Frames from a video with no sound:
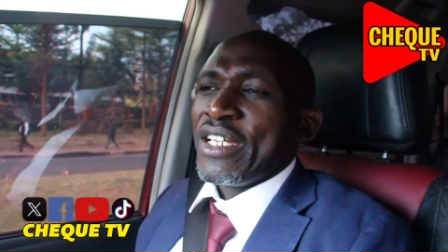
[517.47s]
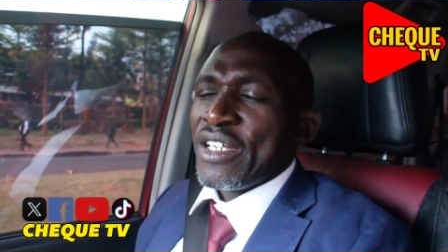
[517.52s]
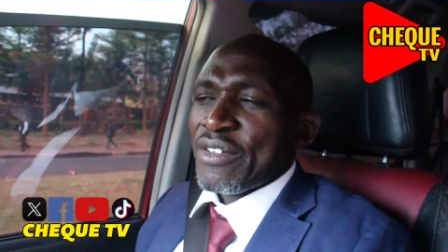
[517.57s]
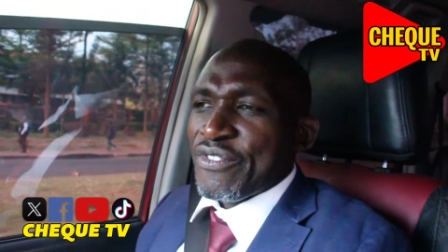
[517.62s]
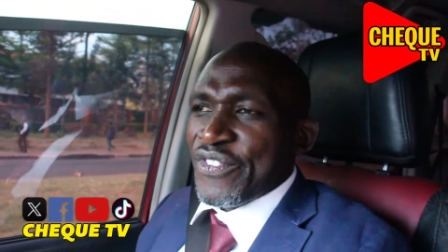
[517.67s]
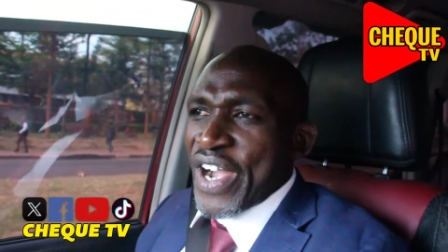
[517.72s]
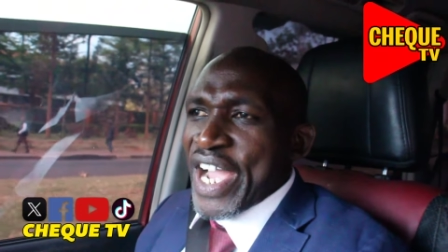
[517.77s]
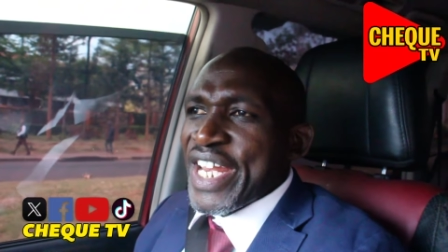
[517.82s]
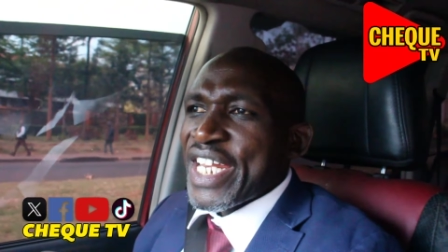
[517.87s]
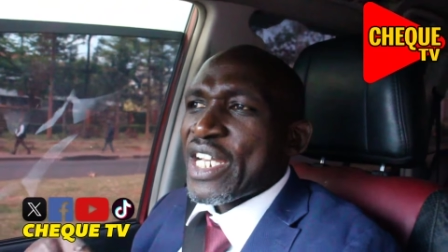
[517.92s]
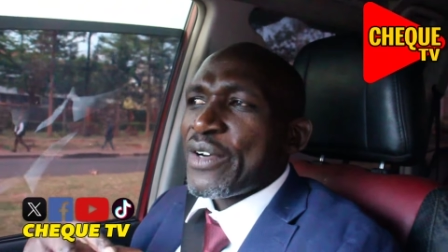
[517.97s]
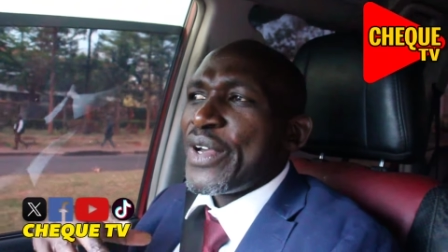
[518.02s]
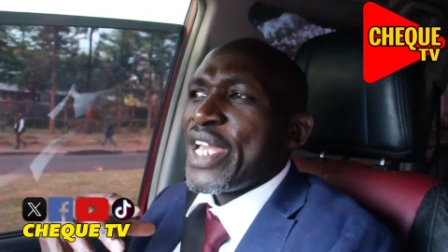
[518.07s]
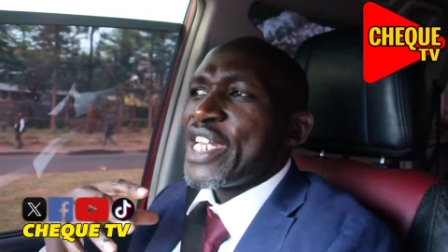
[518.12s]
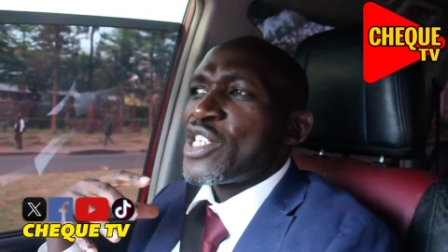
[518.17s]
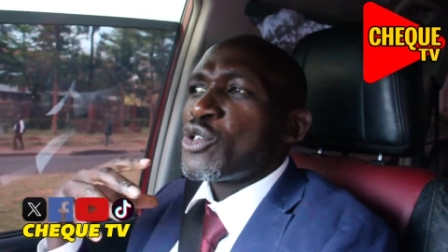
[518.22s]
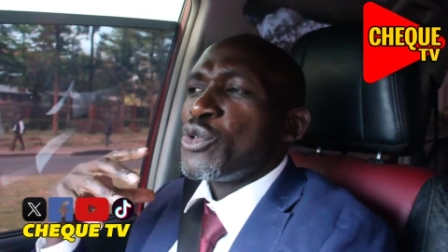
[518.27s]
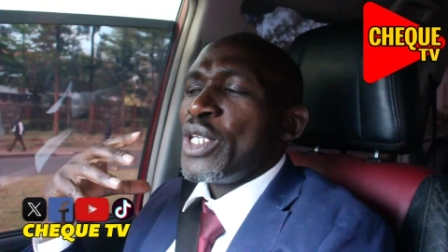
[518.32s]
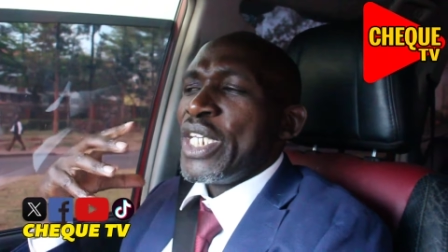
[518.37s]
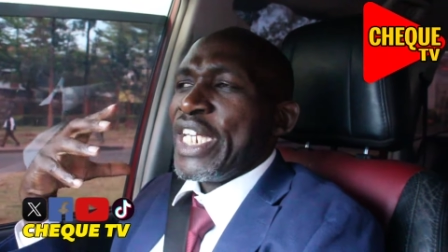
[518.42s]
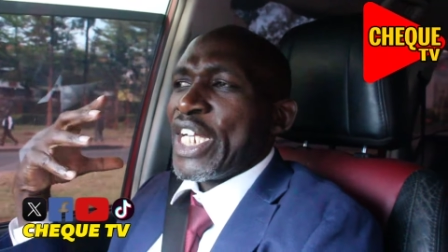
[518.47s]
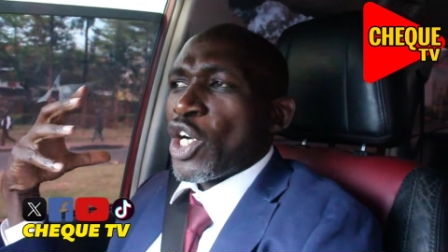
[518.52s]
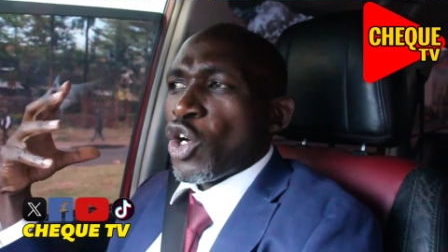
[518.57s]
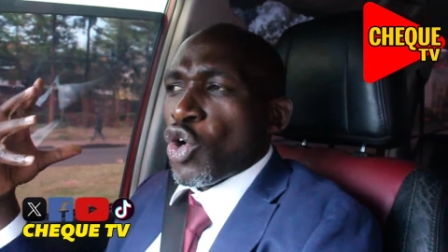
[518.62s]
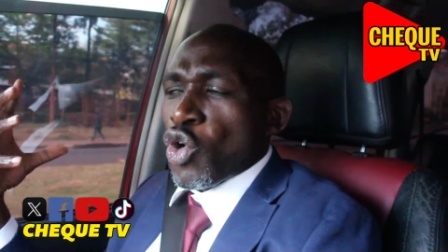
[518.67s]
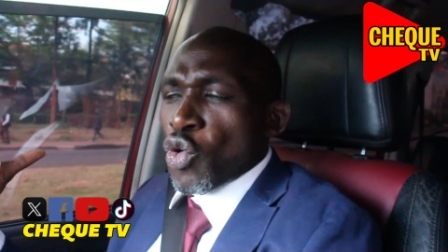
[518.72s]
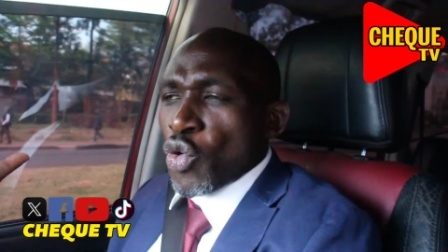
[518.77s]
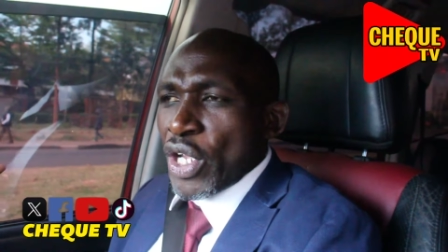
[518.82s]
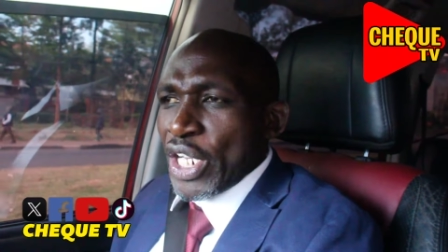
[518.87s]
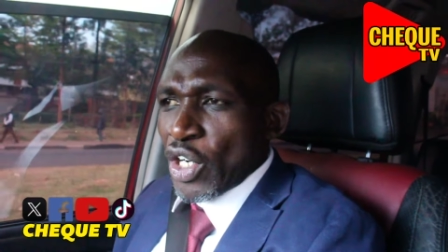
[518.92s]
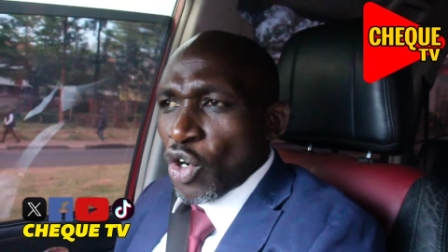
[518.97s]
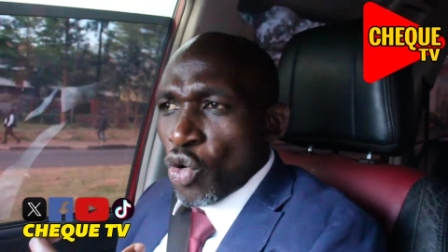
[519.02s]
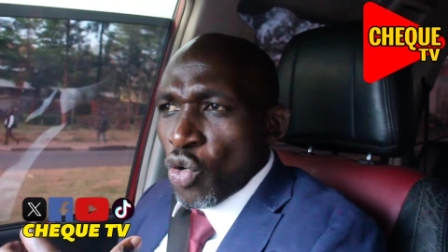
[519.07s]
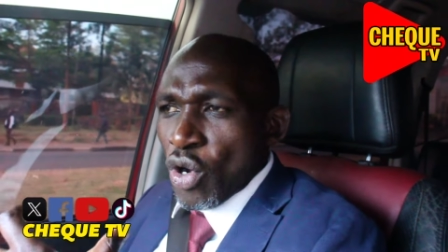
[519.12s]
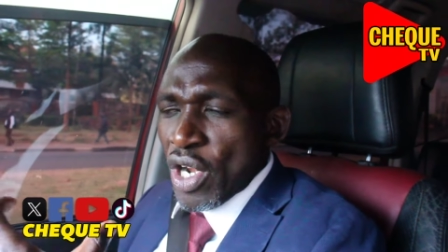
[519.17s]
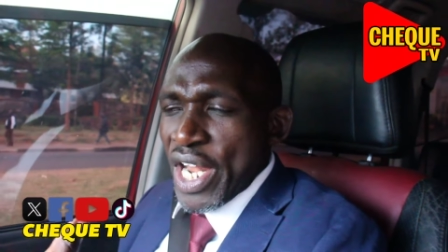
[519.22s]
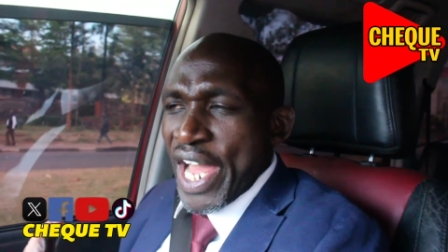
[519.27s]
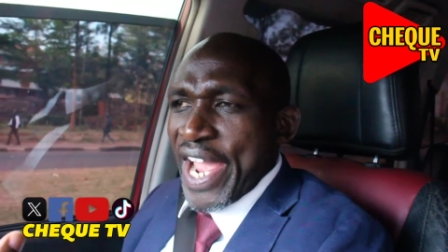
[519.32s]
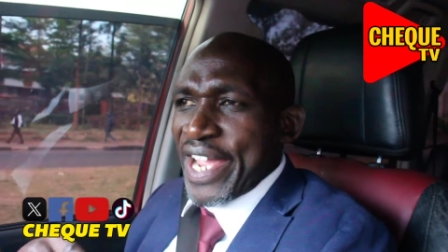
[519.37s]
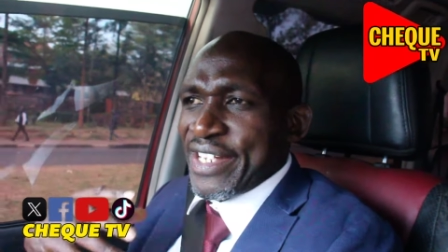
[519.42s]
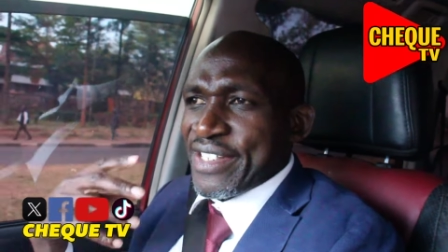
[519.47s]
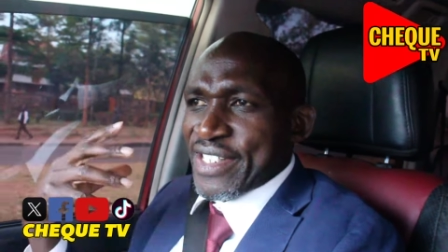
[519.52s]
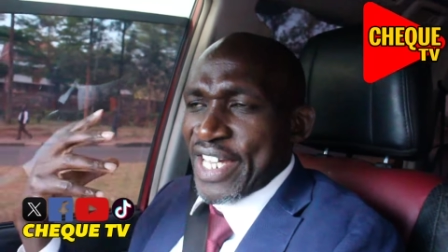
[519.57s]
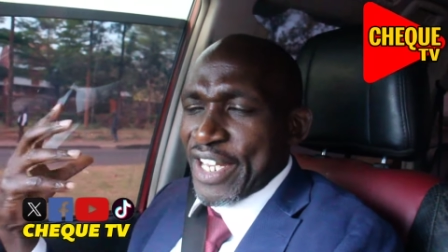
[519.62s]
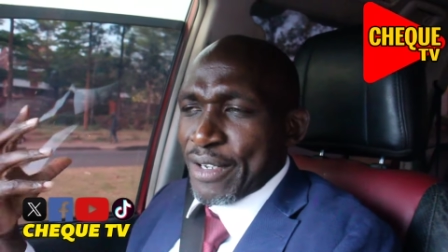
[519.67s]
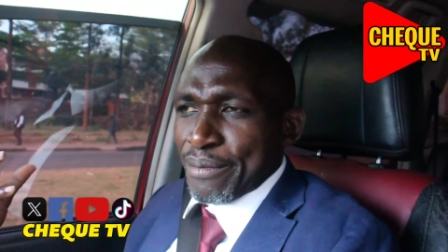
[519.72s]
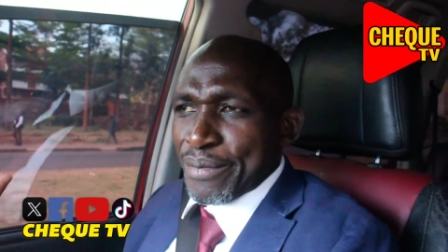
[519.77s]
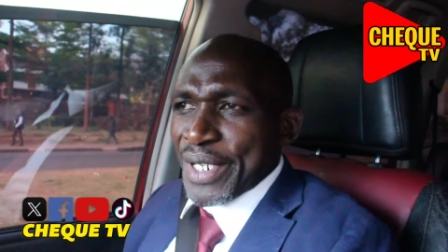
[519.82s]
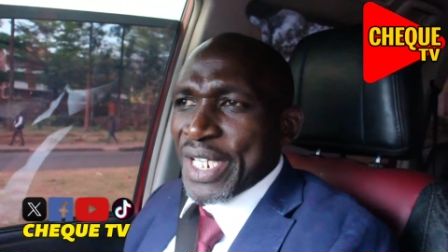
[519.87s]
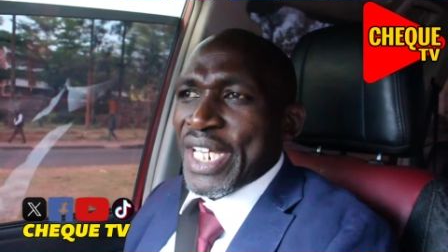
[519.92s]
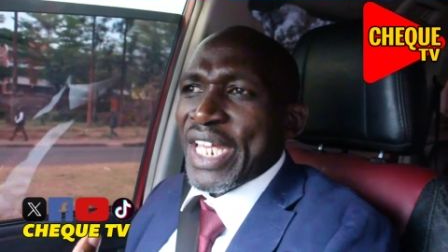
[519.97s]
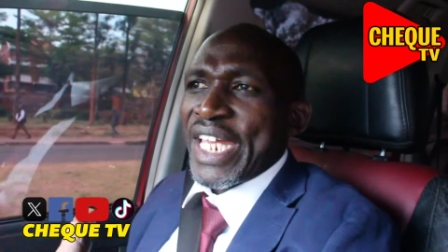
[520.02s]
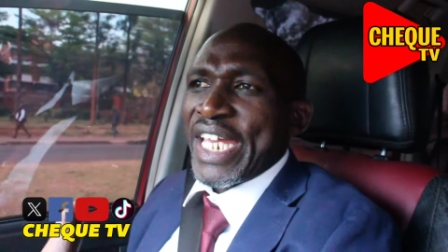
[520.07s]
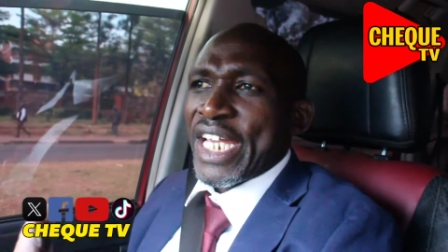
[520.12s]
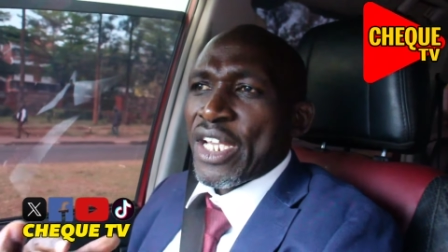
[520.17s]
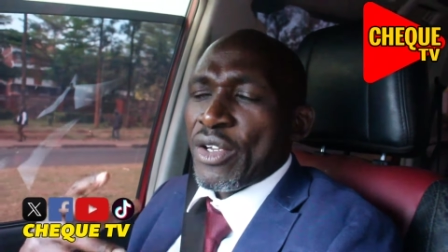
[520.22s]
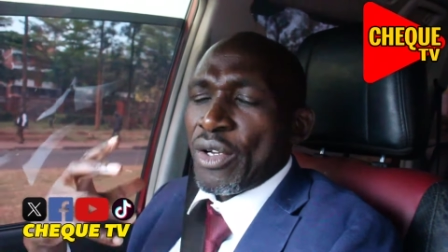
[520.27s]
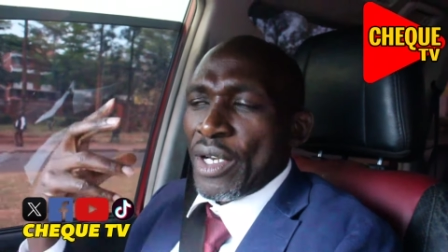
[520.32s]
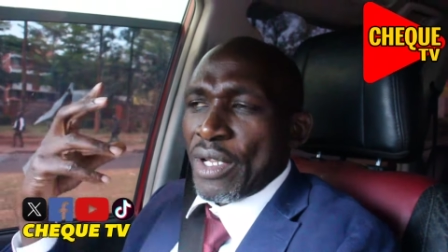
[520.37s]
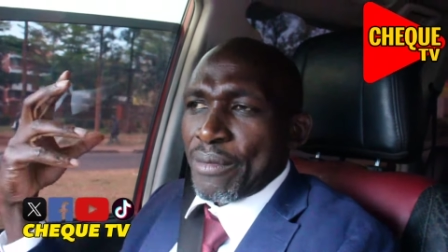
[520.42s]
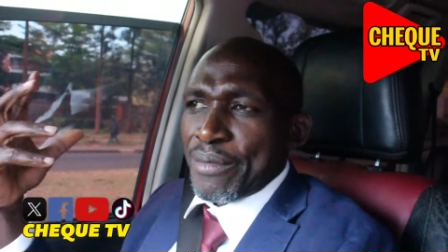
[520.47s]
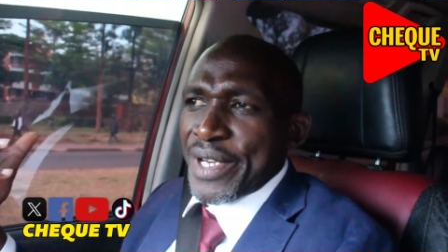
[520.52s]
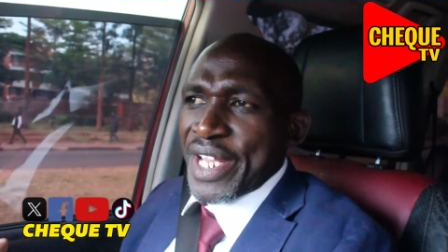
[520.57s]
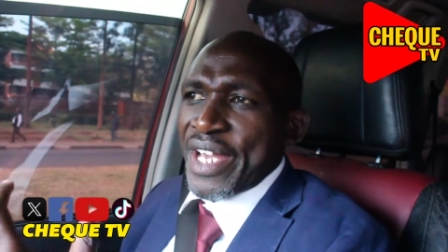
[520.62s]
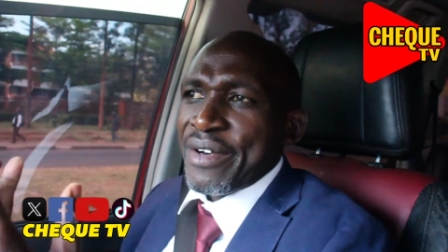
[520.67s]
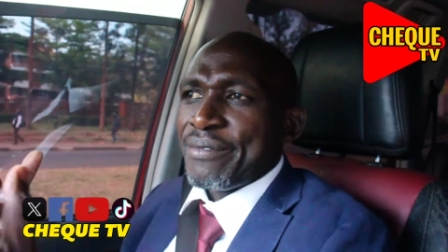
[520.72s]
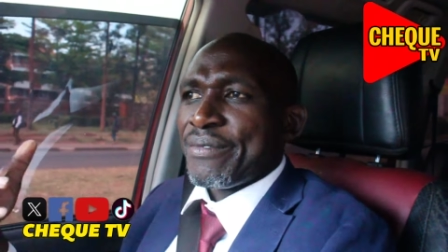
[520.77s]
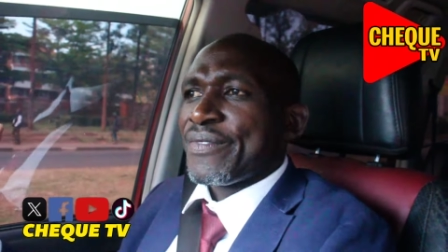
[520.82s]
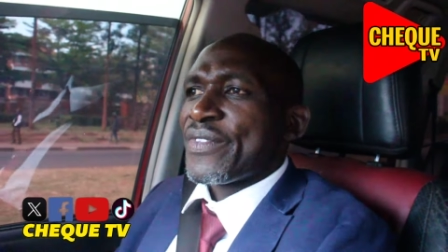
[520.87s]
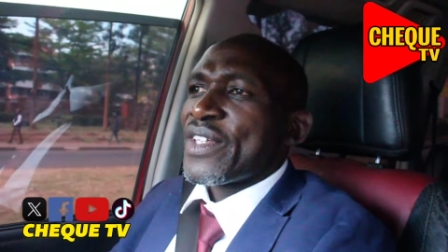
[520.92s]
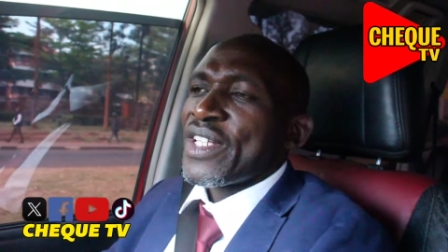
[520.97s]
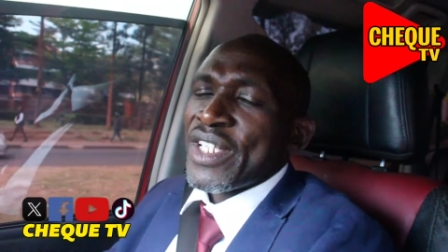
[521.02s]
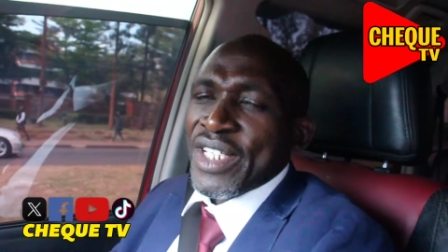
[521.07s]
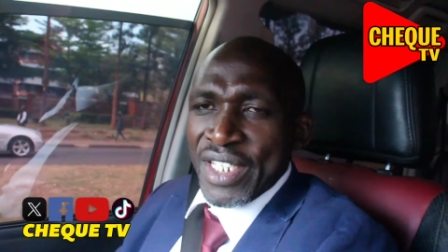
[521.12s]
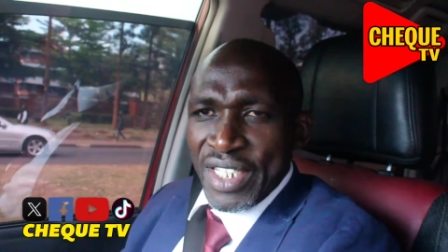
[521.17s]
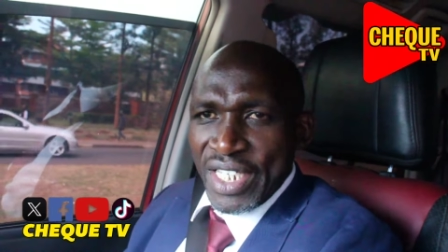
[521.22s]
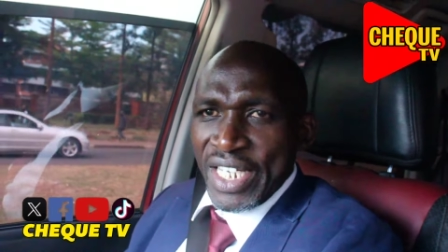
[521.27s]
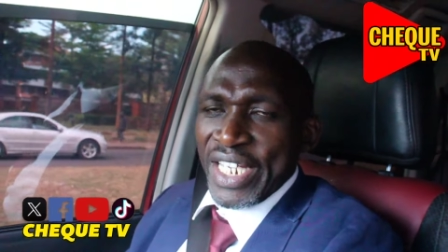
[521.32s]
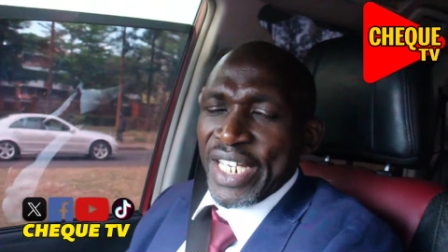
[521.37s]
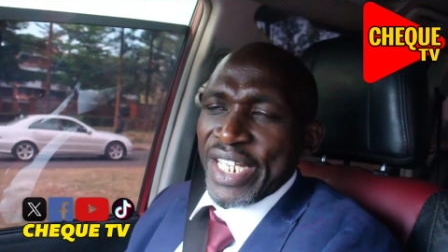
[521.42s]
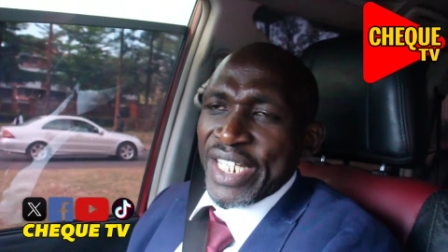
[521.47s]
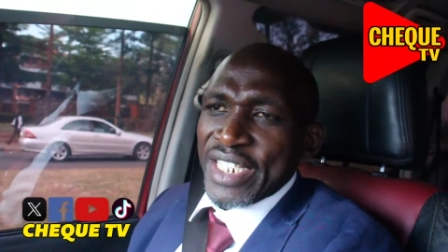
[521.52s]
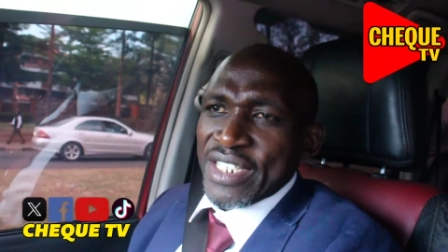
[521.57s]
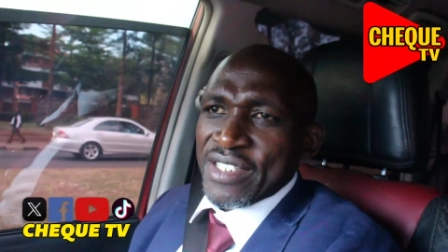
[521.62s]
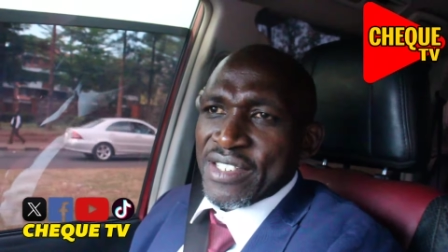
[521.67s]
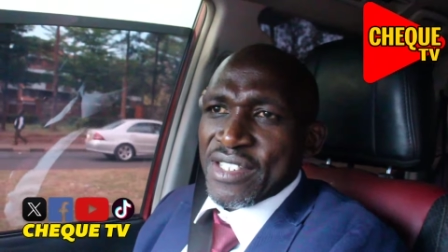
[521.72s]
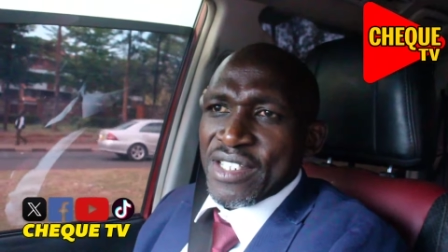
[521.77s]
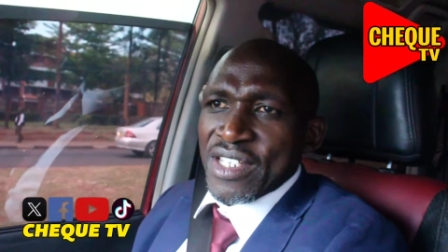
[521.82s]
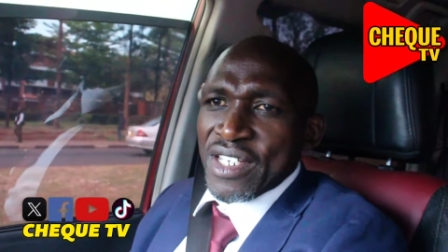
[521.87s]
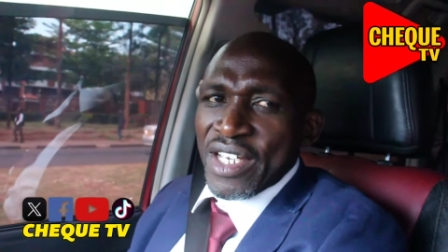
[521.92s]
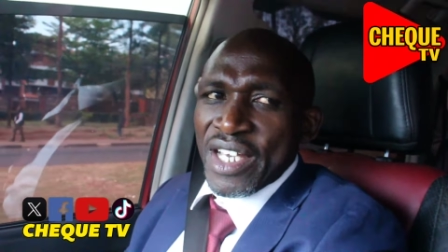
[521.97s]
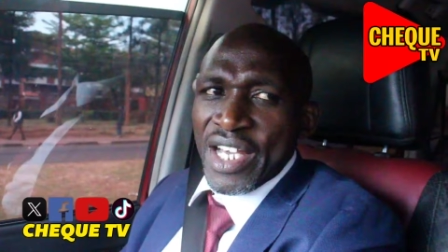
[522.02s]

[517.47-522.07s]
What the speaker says: find a way to equalize and bring equilibrium in his